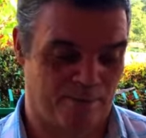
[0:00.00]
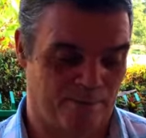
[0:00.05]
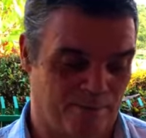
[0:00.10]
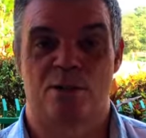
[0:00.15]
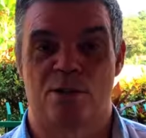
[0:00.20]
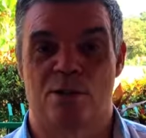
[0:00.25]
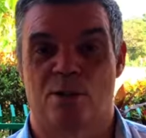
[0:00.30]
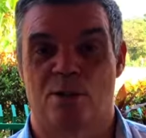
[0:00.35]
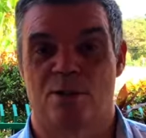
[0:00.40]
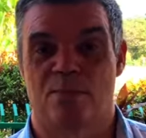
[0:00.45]

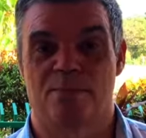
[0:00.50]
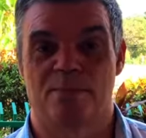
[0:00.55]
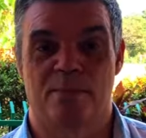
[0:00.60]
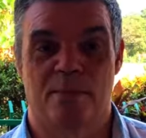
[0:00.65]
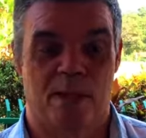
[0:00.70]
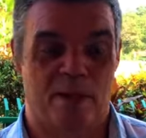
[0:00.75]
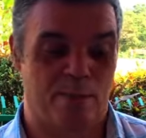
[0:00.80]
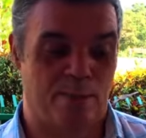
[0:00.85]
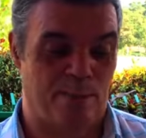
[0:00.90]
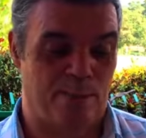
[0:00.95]
So
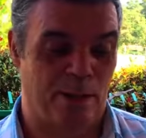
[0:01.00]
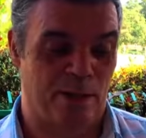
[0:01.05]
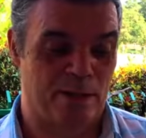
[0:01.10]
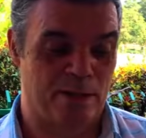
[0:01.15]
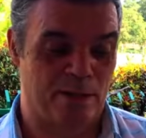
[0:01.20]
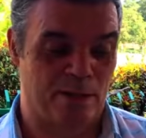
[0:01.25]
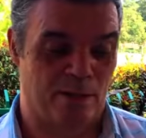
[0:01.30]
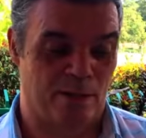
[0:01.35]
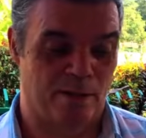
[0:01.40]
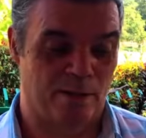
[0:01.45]

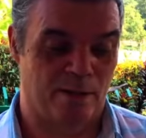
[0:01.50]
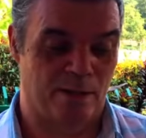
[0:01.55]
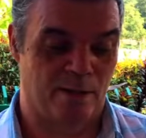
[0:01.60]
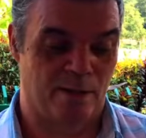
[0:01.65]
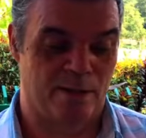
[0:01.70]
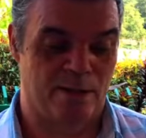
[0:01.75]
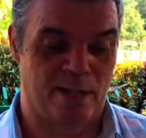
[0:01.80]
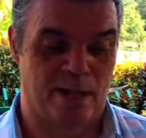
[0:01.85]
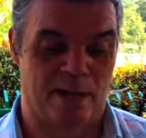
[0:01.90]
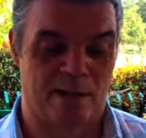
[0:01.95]
based on
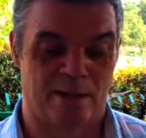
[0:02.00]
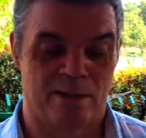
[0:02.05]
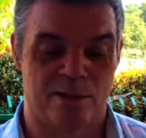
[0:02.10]
tile